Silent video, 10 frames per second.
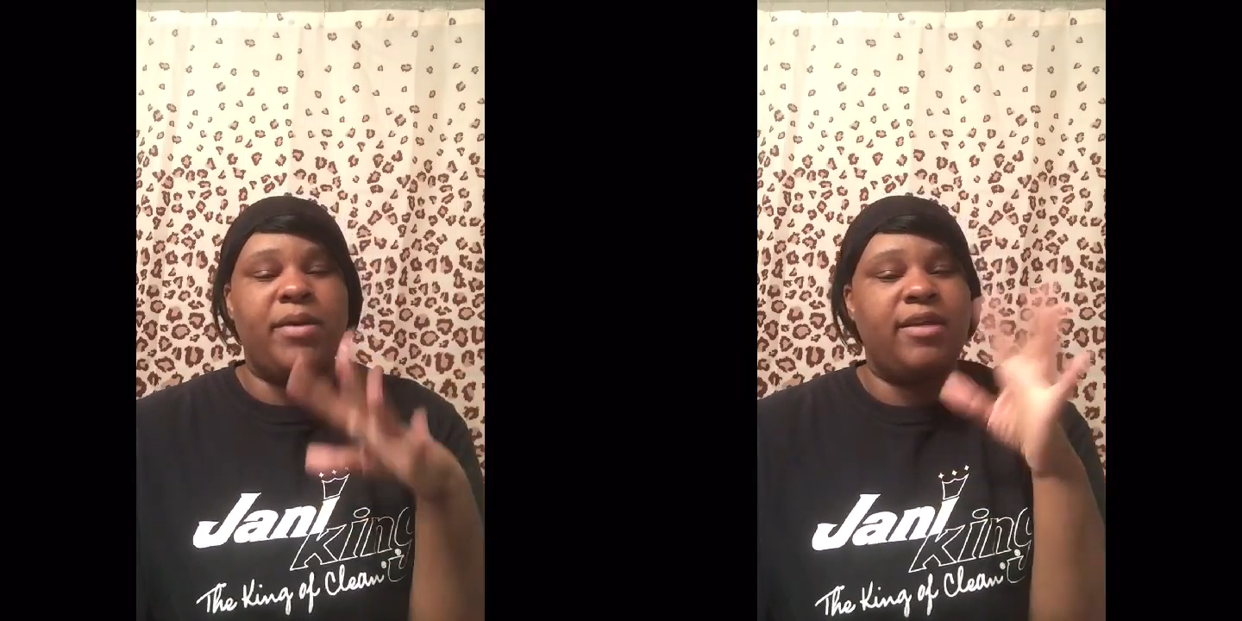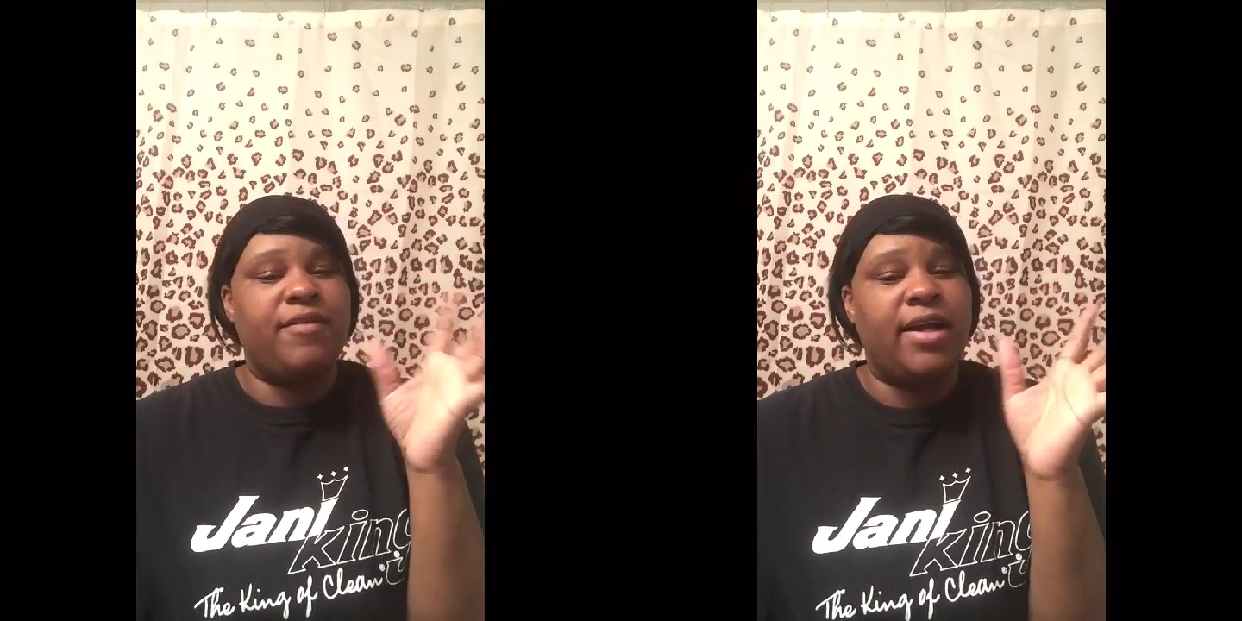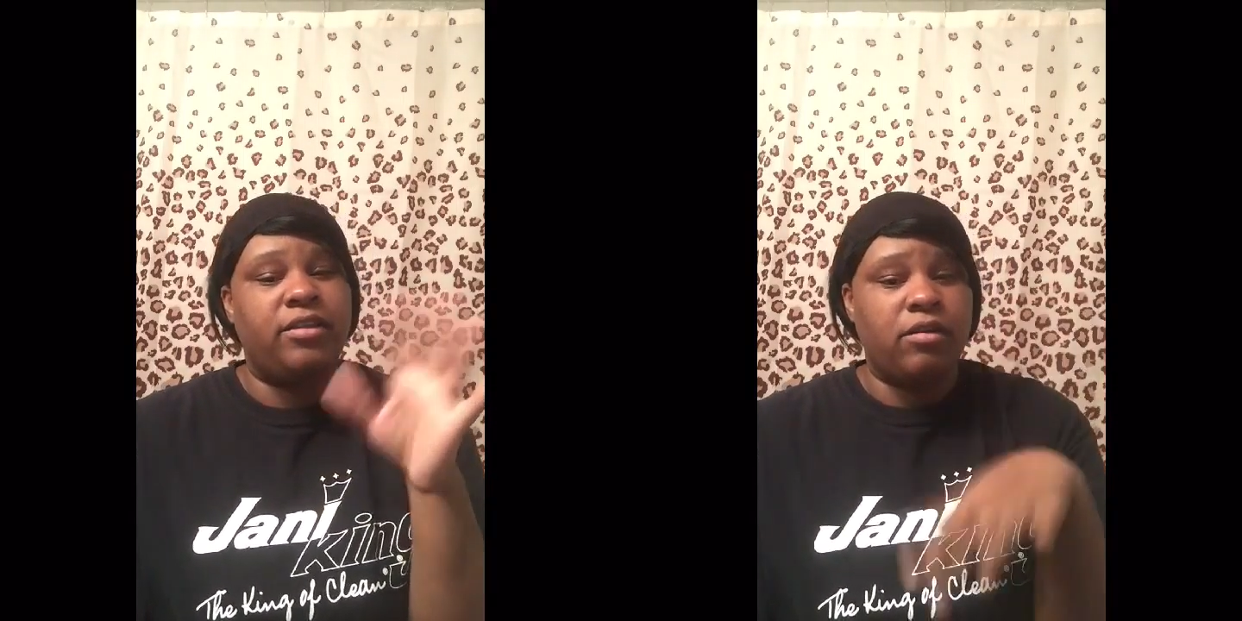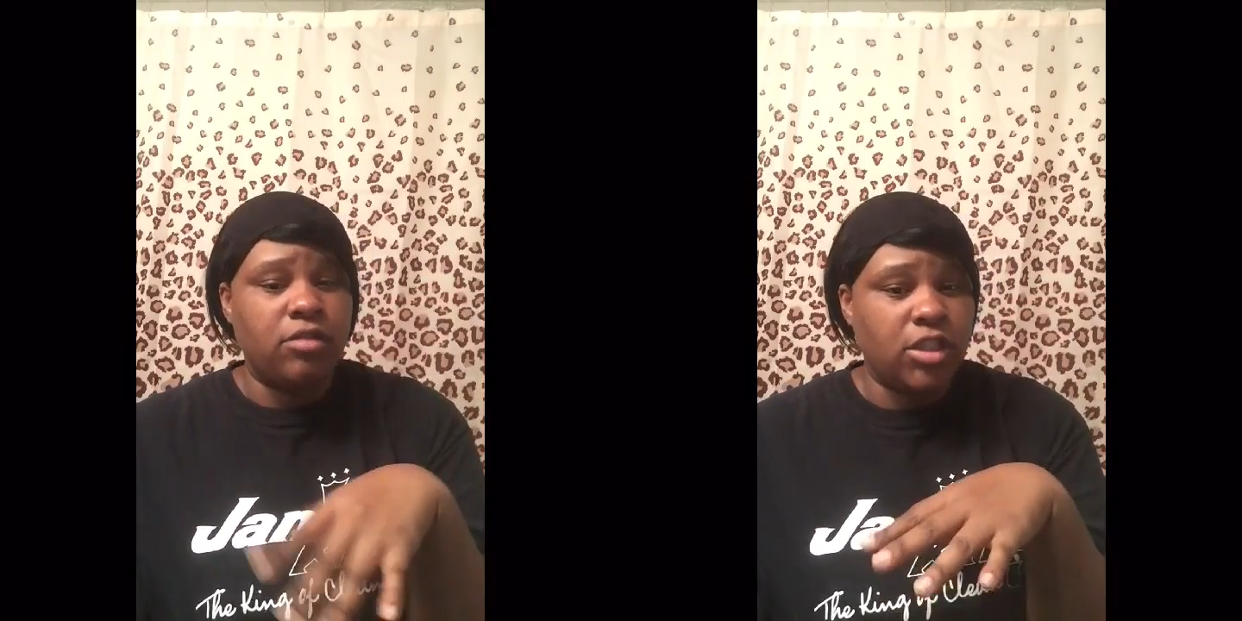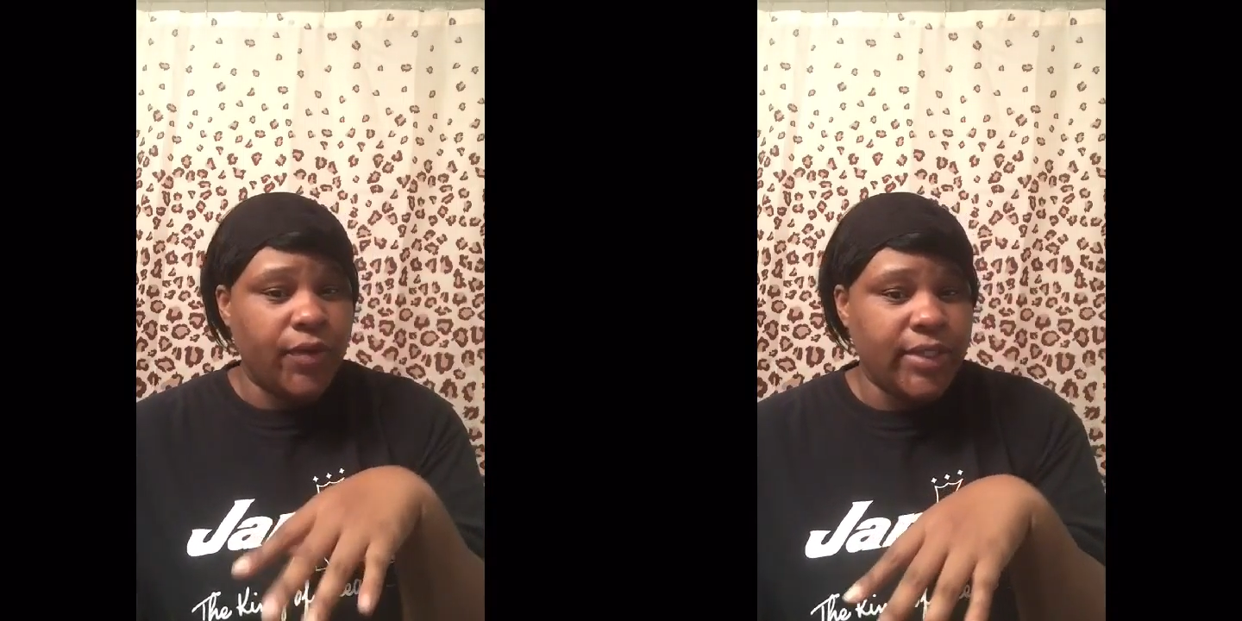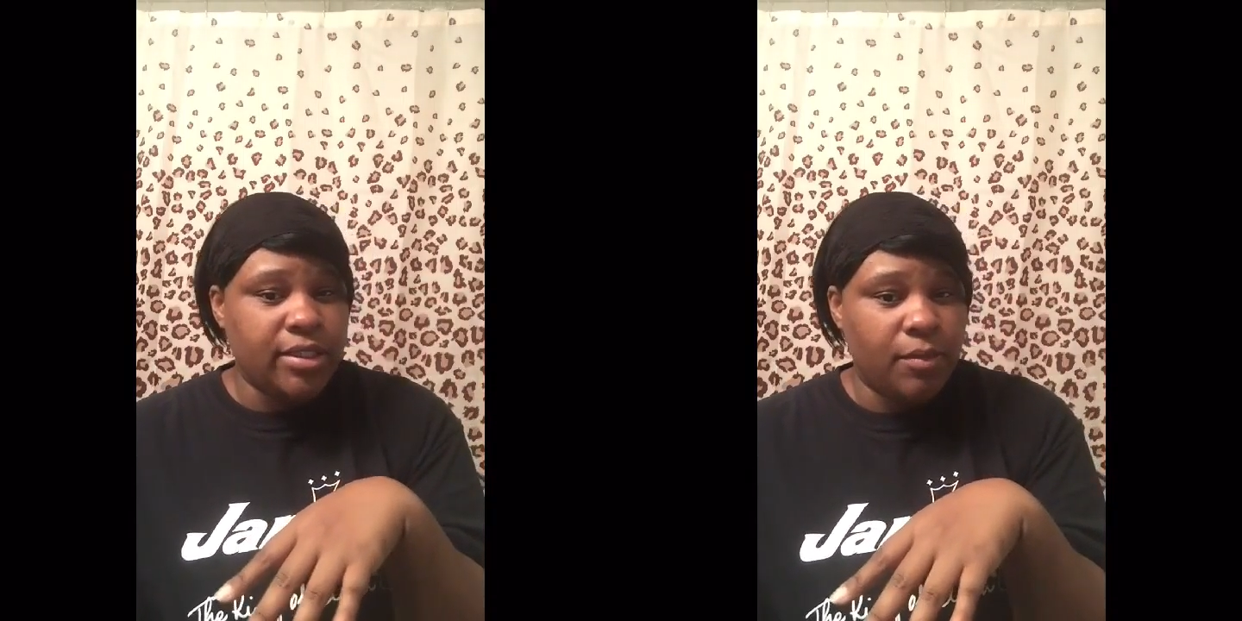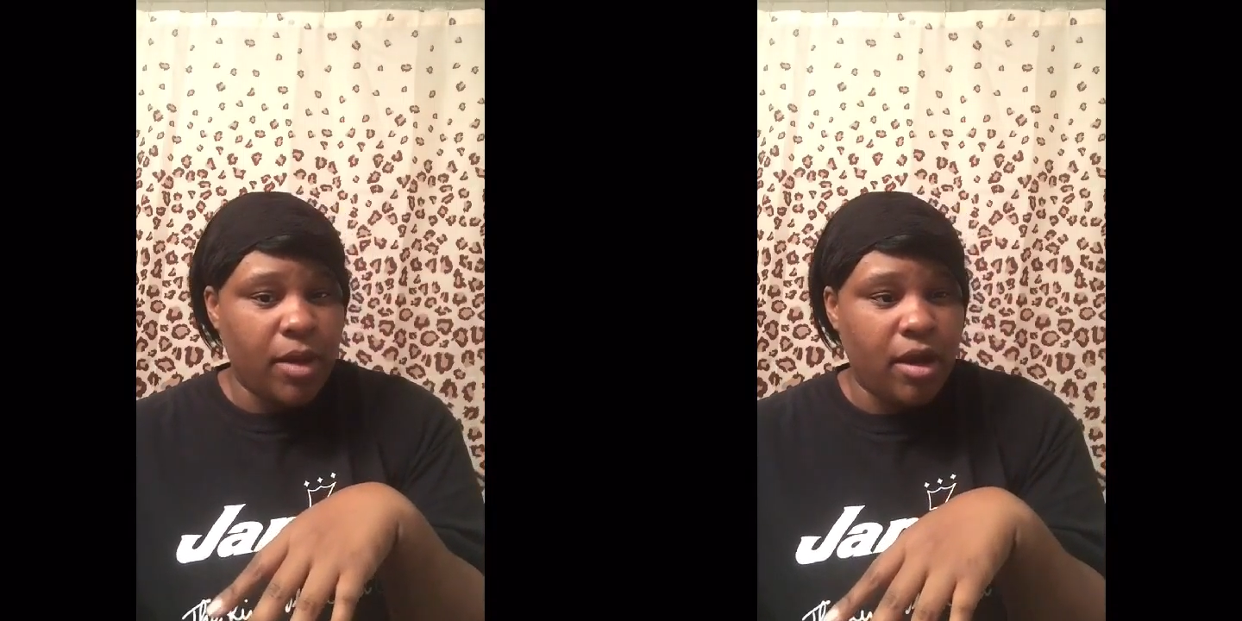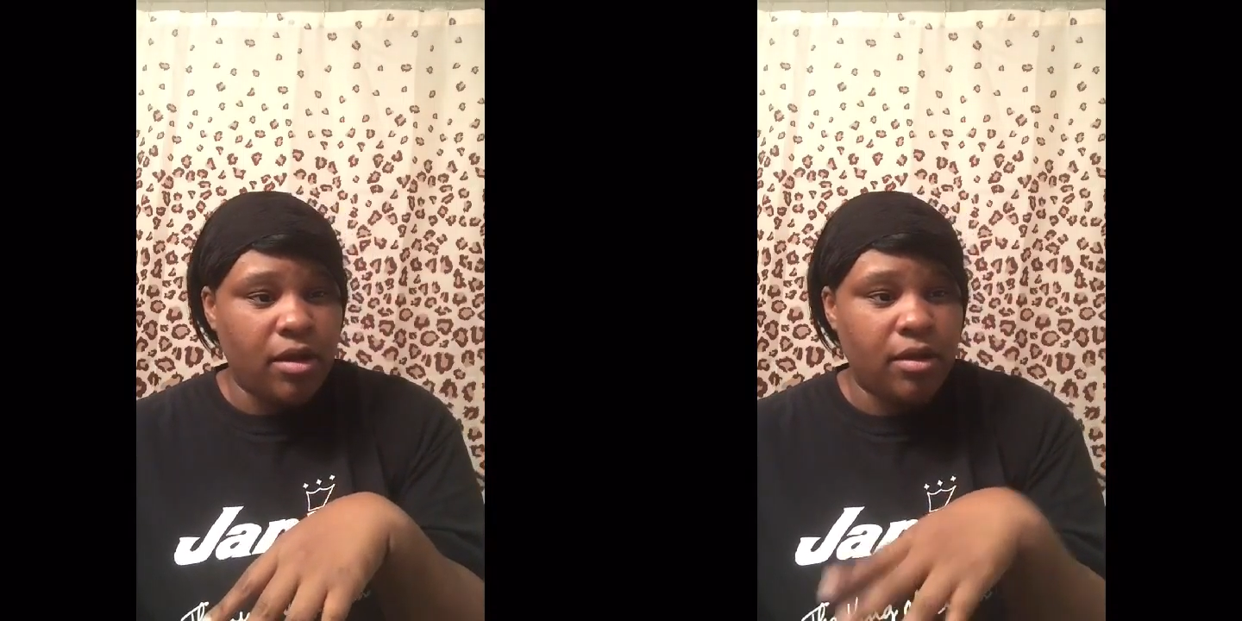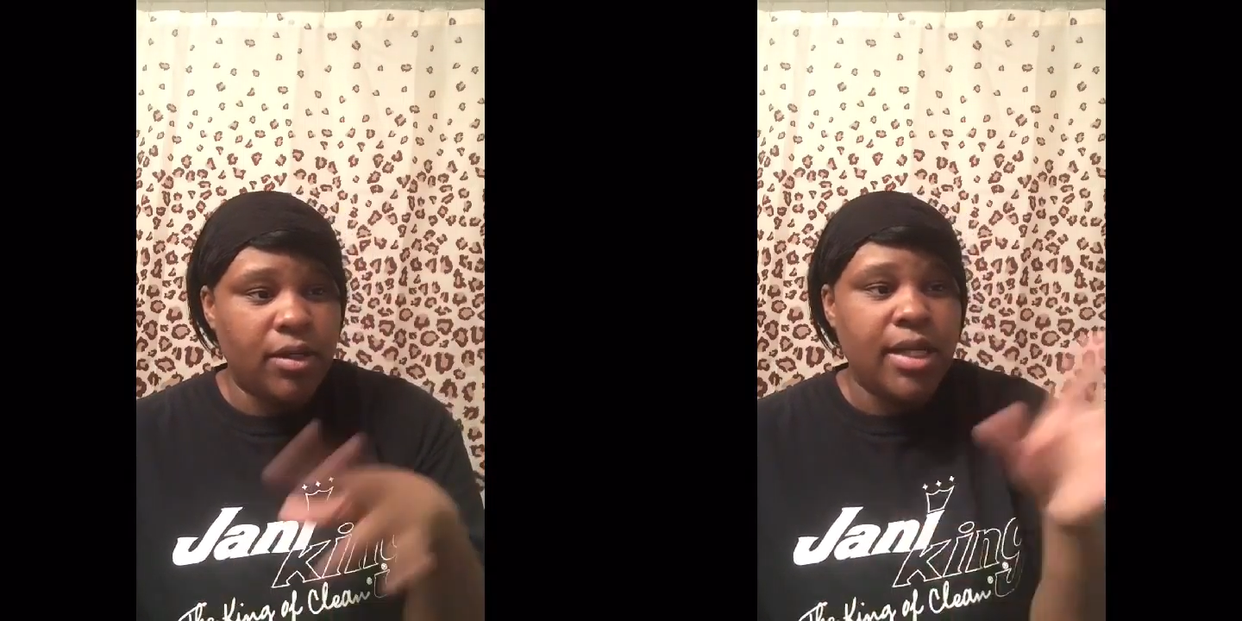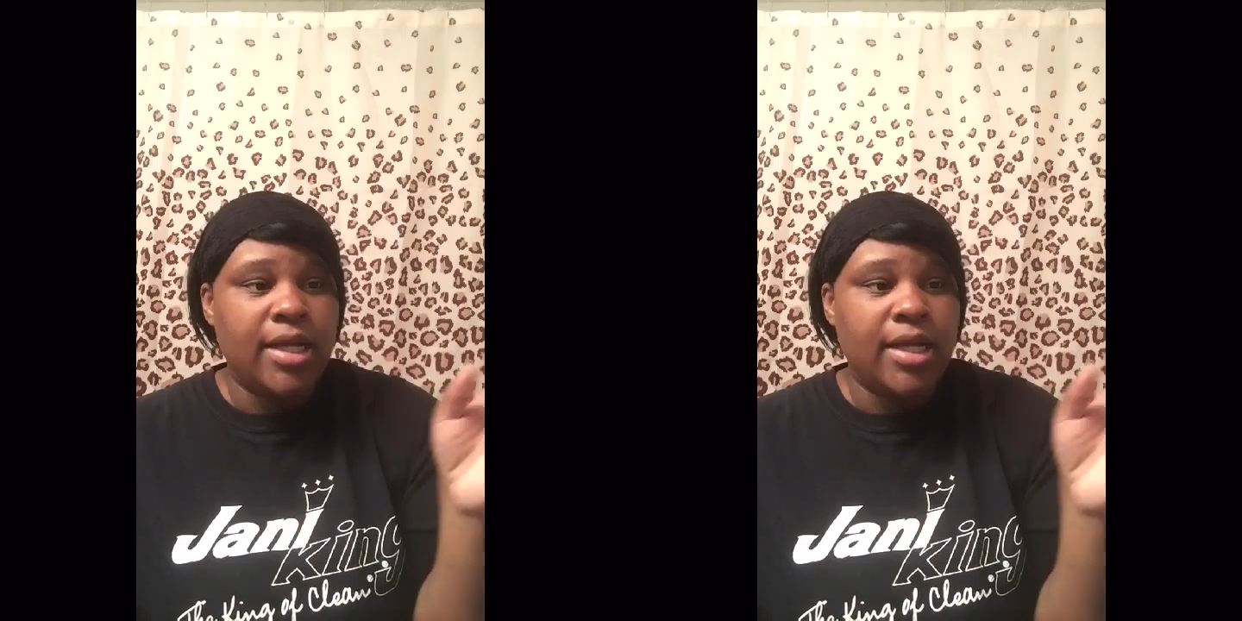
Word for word: but if I don't show it tomorrow,